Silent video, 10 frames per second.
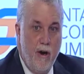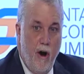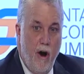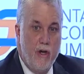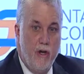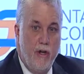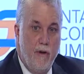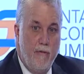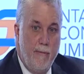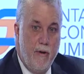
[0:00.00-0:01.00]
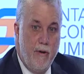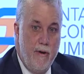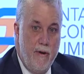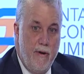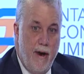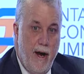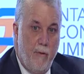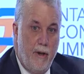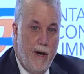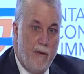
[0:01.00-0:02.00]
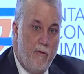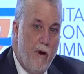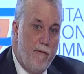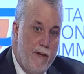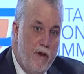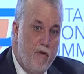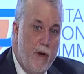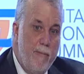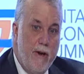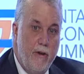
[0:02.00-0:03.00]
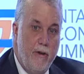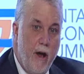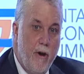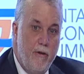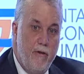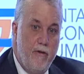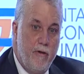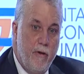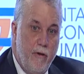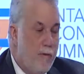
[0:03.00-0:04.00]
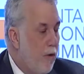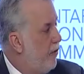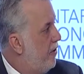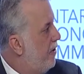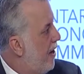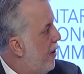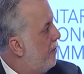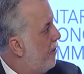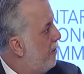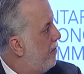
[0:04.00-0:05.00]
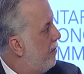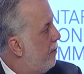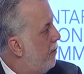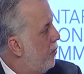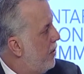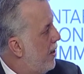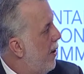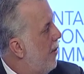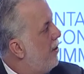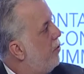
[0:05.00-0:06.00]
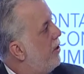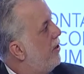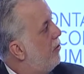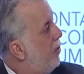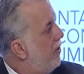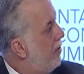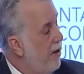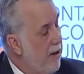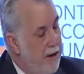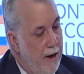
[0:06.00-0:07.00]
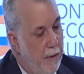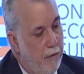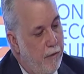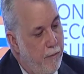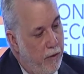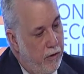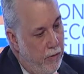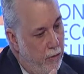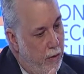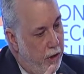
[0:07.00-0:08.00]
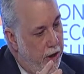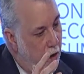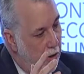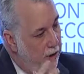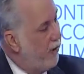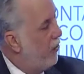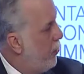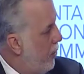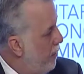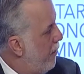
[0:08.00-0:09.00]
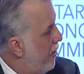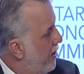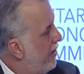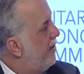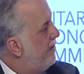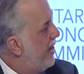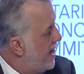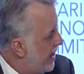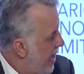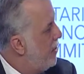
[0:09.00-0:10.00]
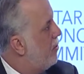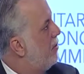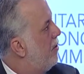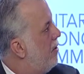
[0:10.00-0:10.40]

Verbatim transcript: auction in November, and we'll get roughly $3 billion of proceeds out of this between now and 2020. And we've put, we're putting all this in a green fund that is dedicated